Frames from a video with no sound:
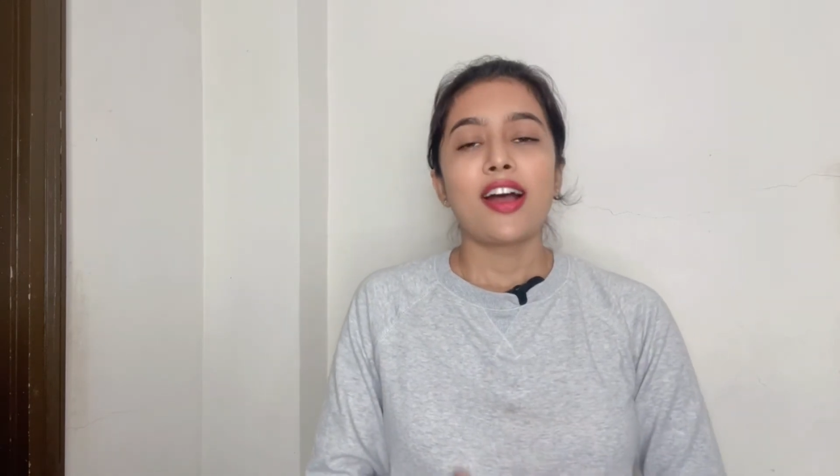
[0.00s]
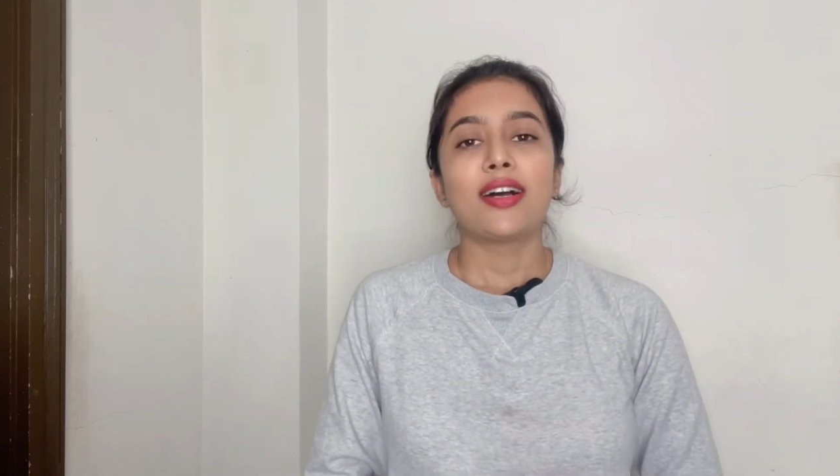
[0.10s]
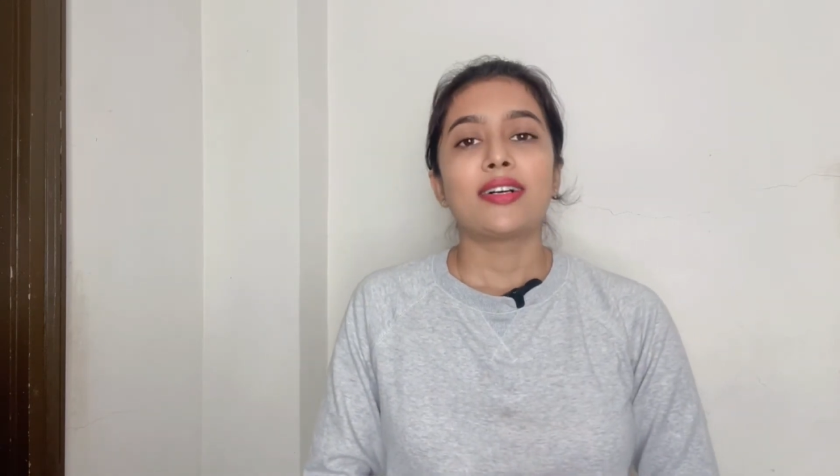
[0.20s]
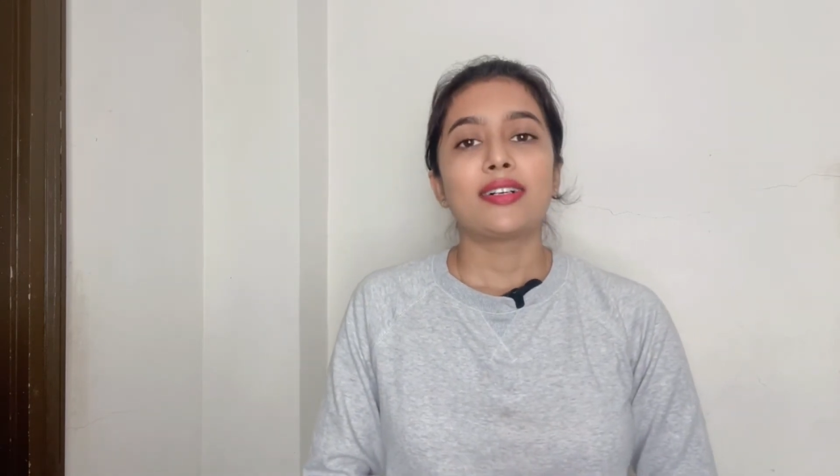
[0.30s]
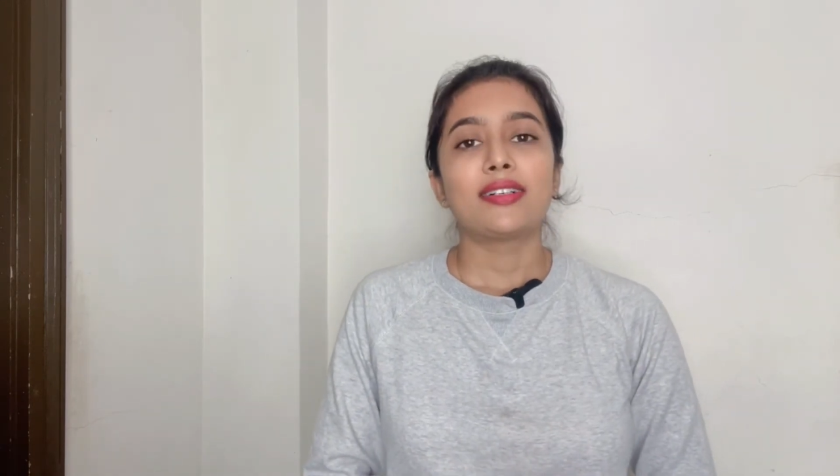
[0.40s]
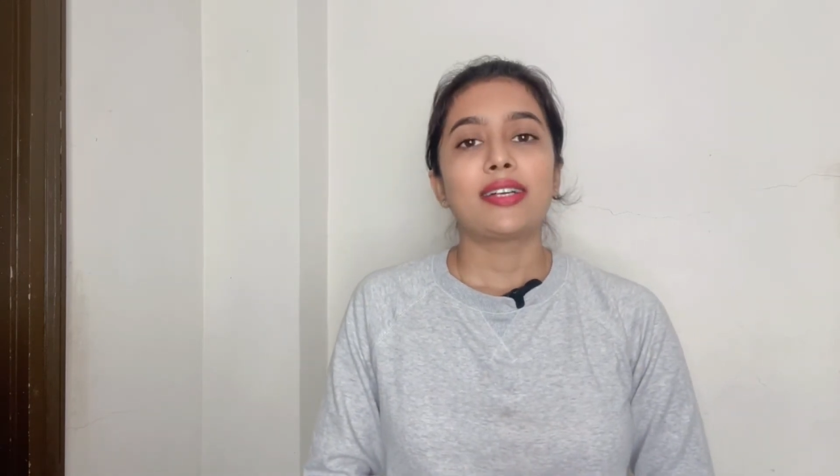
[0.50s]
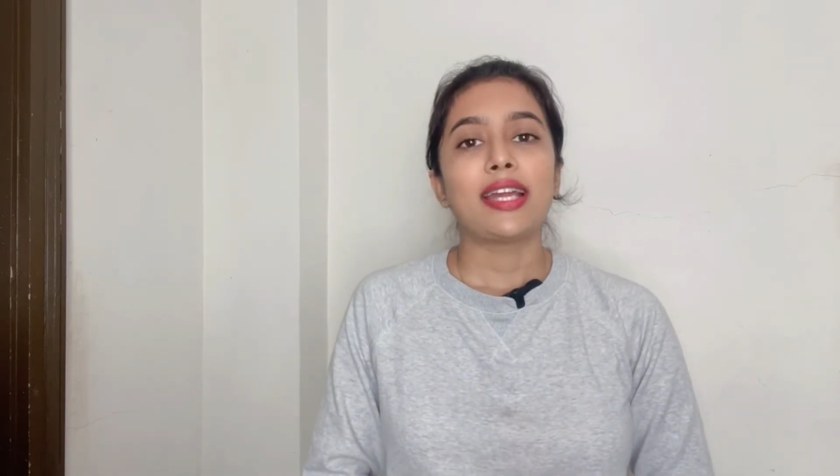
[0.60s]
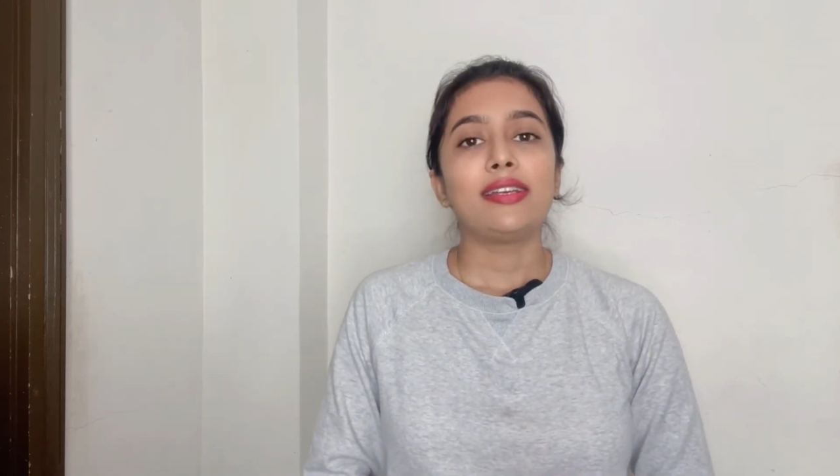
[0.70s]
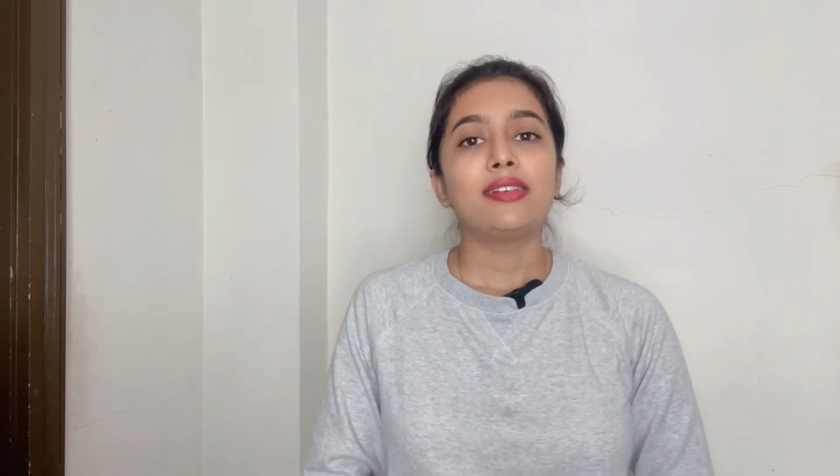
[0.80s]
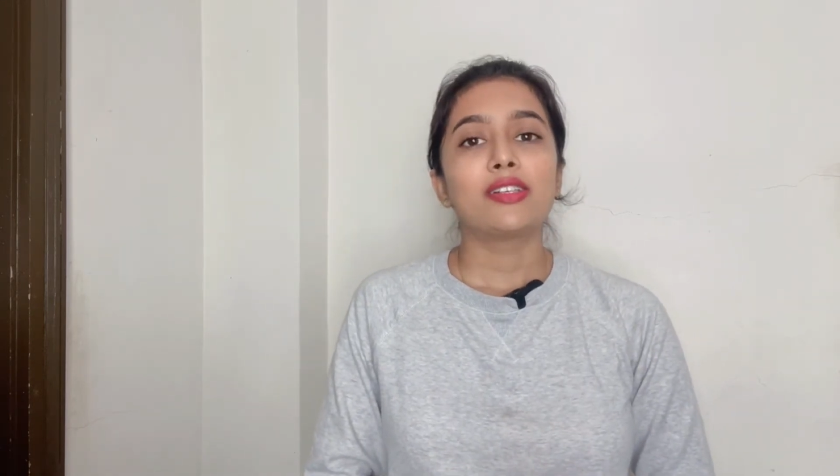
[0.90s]

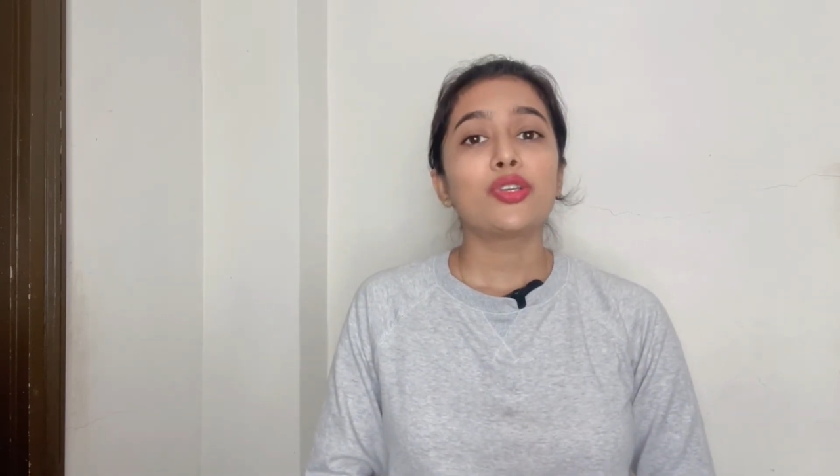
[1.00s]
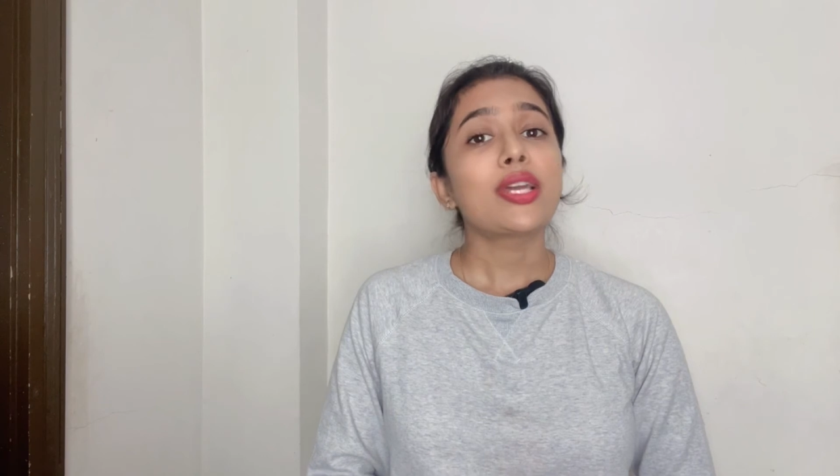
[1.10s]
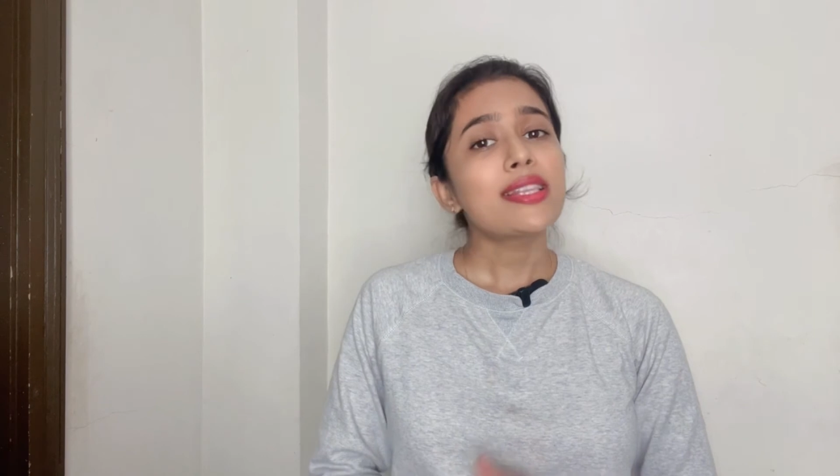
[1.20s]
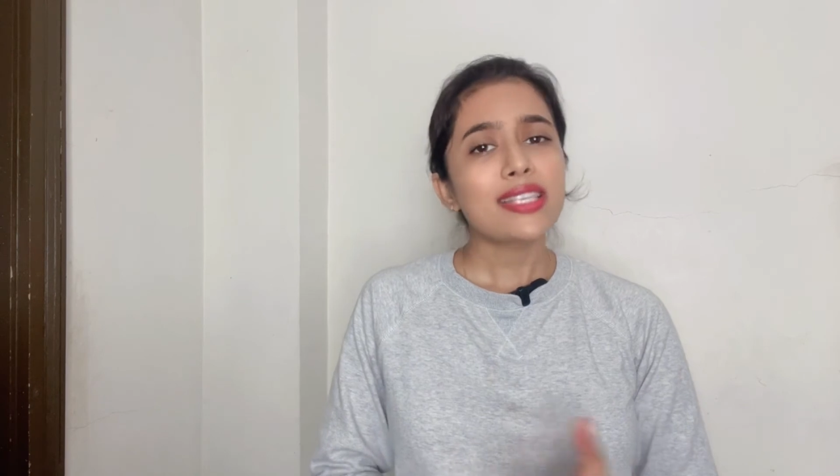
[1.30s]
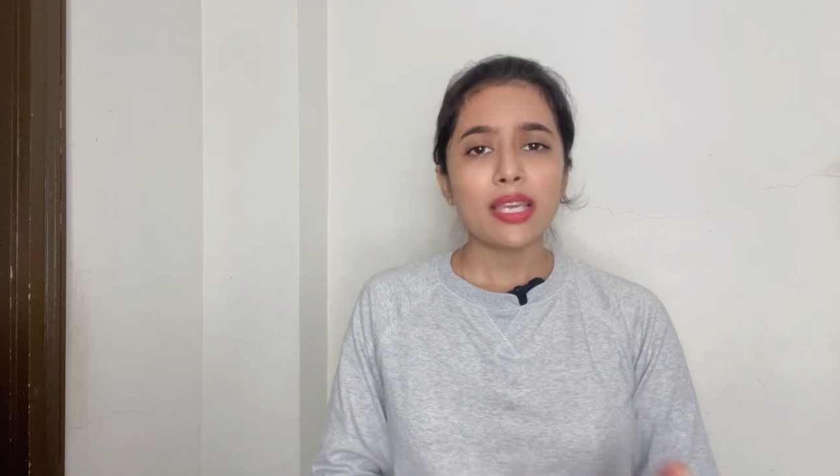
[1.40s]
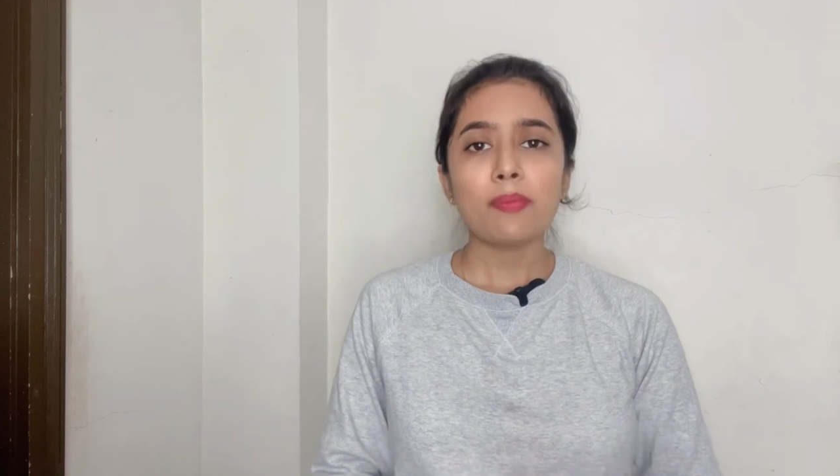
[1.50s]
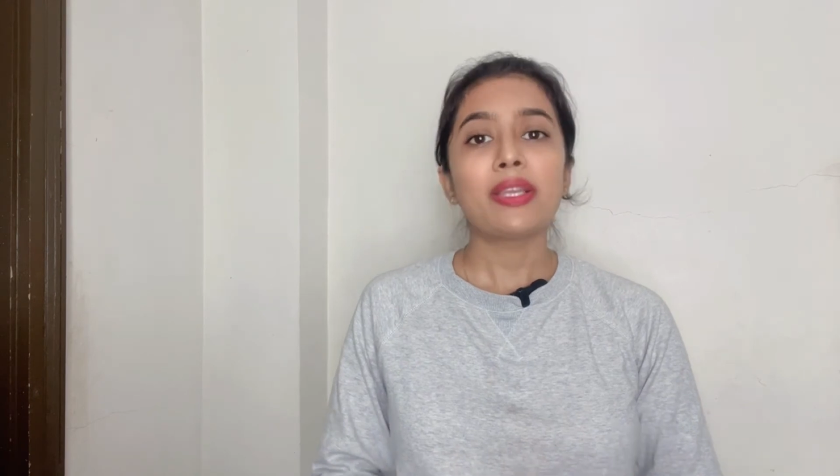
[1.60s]
and you can skip